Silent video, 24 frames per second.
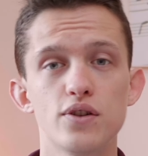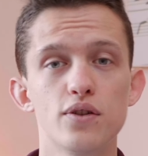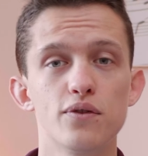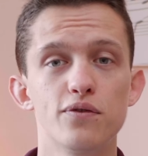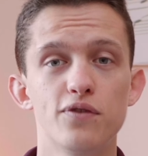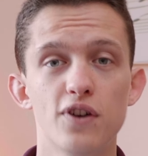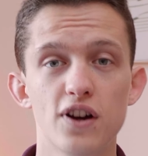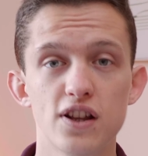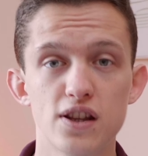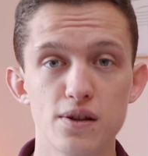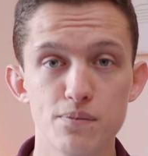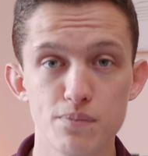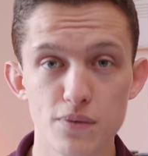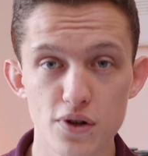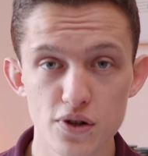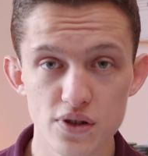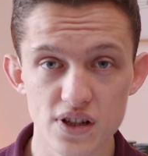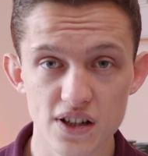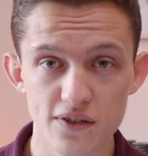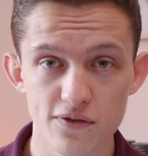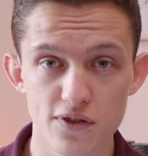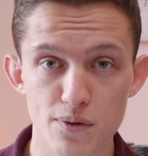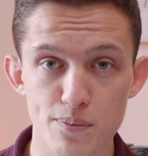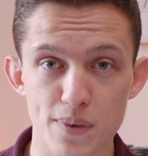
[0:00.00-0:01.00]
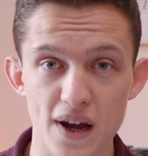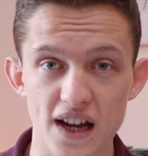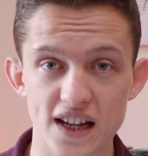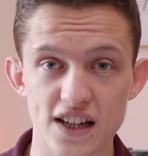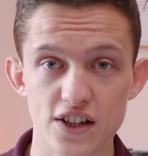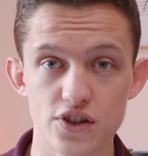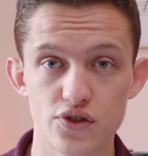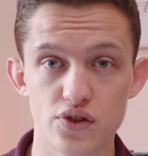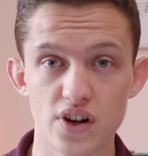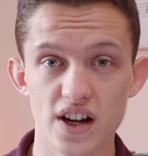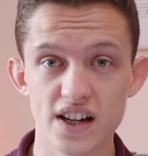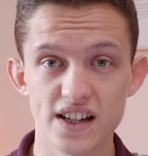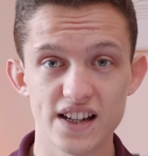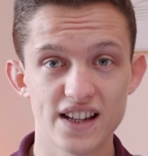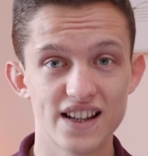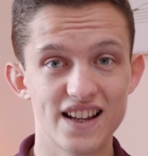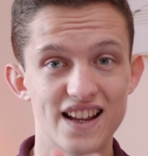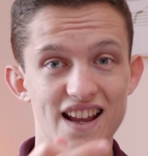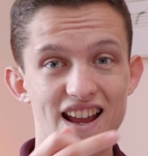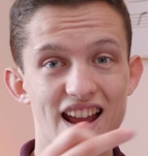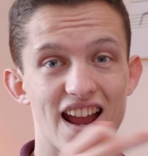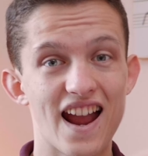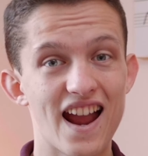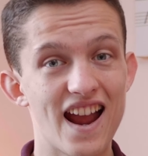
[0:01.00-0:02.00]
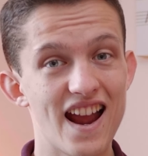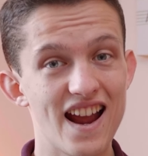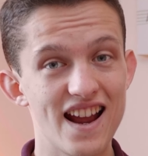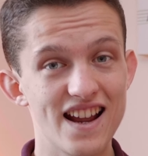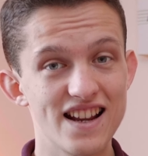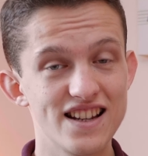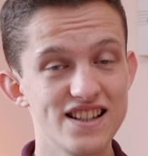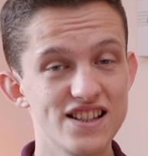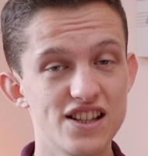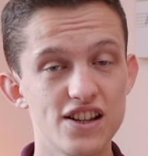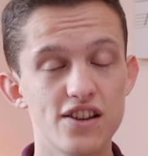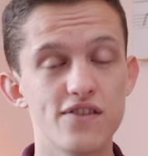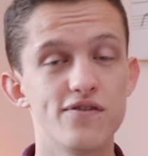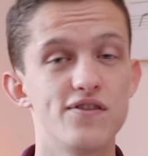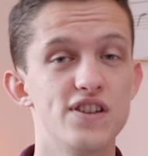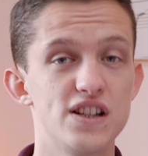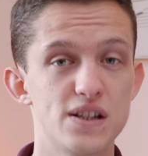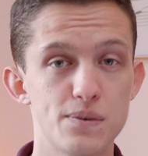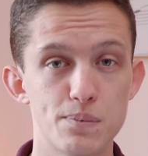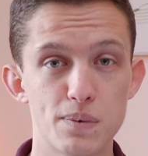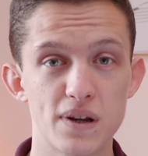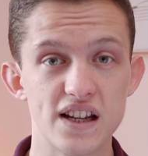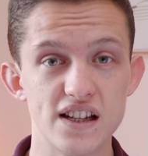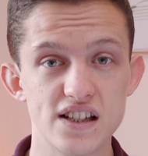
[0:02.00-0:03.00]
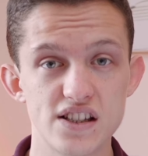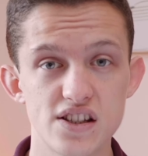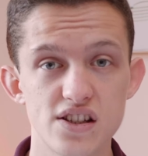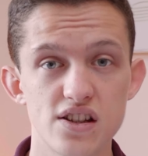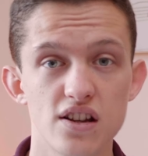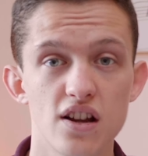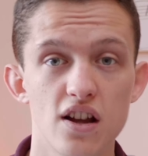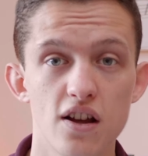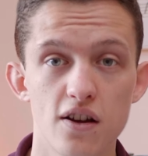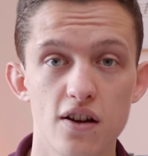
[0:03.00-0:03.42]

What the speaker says: you can find the music for the backing track and this piece